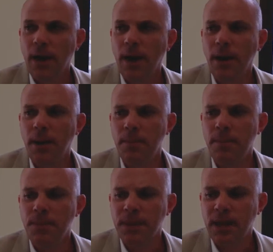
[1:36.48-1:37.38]

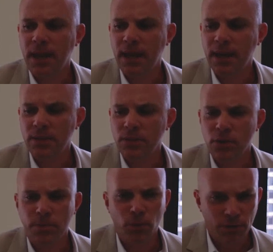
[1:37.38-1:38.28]
um,
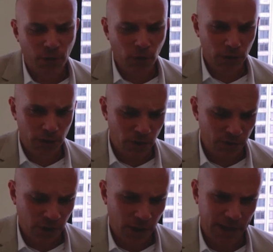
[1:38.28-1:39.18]
and the
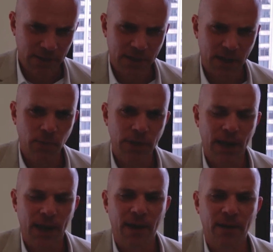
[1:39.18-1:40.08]
portfolio of clients that
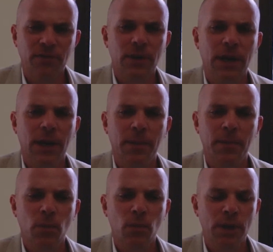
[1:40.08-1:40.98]
we have.
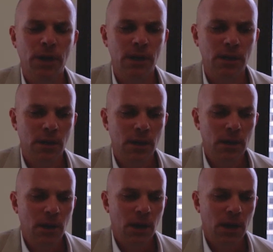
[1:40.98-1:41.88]
Um, we
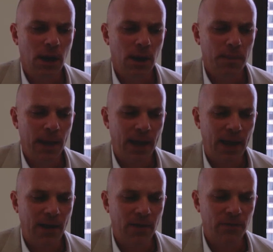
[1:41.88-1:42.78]
um,
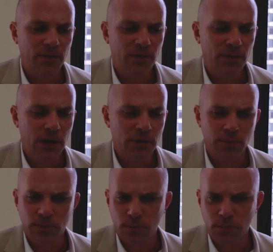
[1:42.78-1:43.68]
have uh,
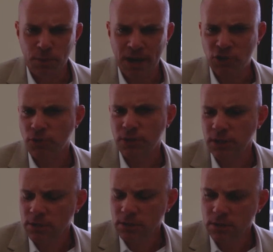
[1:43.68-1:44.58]
some
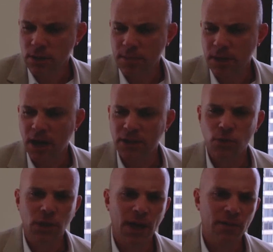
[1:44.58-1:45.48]
specialties. I mean, I
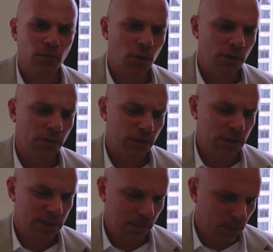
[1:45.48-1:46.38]
do a lot of work,
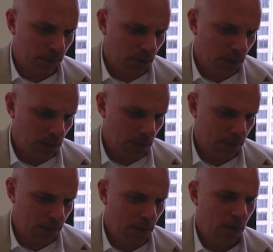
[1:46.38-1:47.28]
for example,
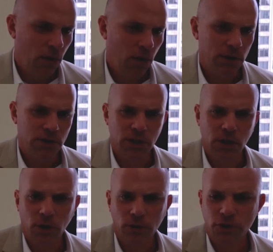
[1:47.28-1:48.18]
on arts
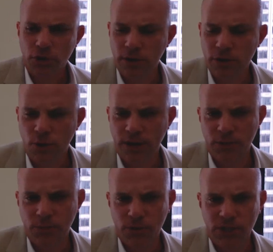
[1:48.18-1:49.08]
and culture and
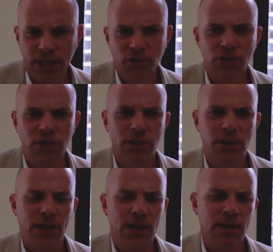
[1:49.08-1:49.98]

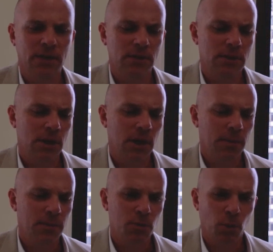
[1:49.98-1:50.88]
transportation and
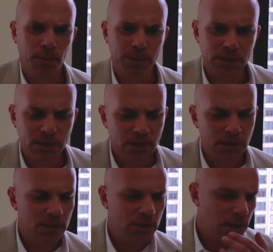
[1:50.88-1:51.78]
um, small
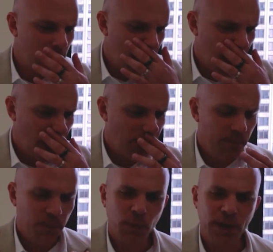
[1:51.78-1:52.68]
businesses.
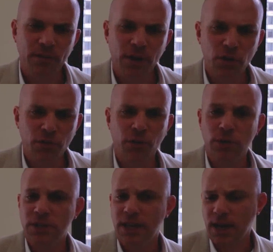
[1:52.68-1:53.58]
Um, we have other
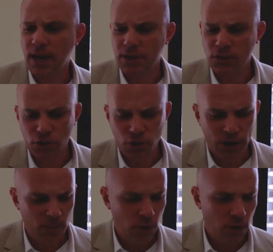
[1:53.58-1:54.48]
folks that
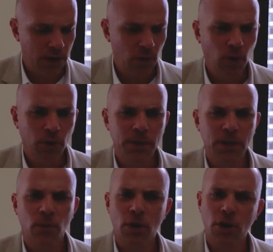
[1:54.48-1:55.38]
concentrate more on
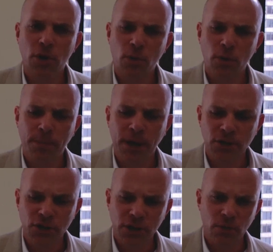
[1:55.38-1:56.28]
Albany work or
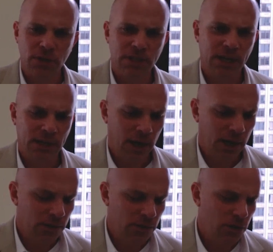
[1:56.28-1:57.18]
budget or
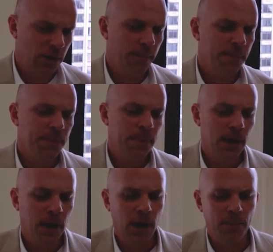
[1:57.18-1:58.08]
technology
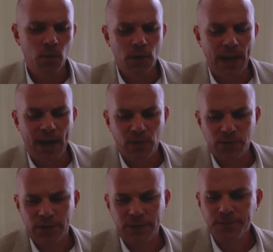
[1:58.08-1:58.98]
or
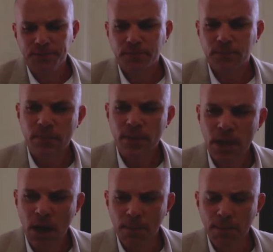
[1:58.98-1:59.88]
housing.
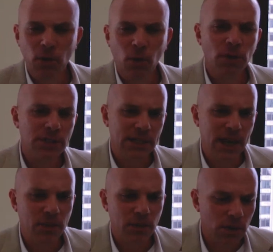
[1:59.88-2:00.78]
Um, but
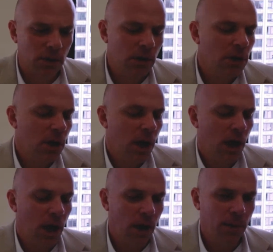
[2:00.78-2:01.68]
altogether,
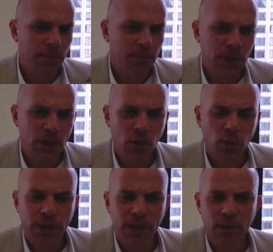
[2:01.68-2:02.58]
um, you
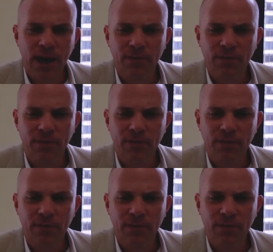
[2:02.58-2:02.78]
know, we